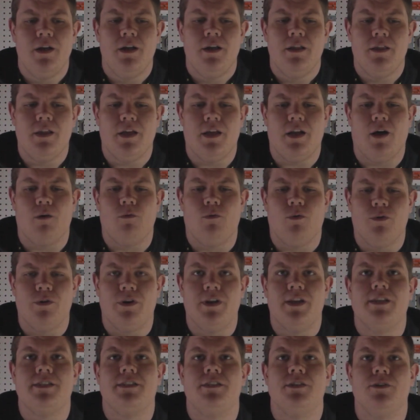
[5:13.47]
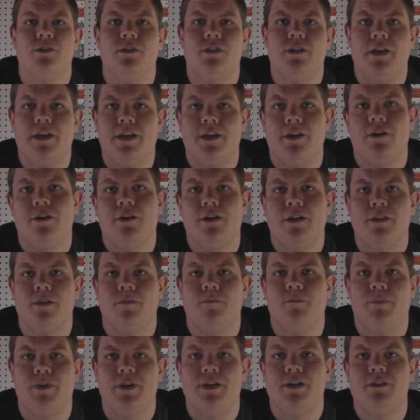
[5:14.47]
that I won't need till later in the
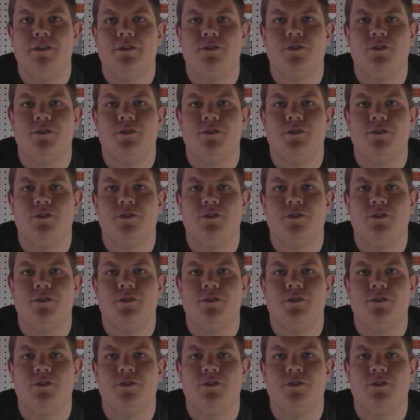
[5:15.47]
build,